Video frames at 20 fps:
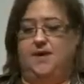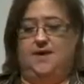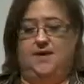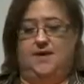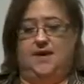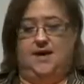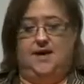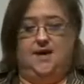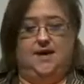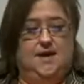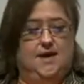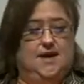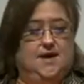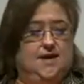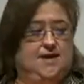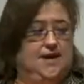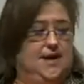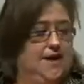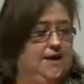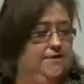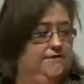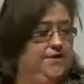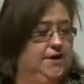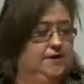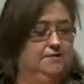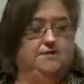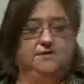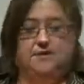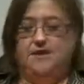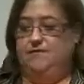They have their
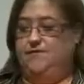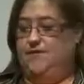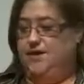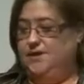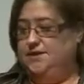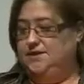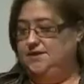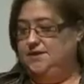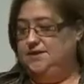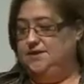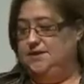own devices.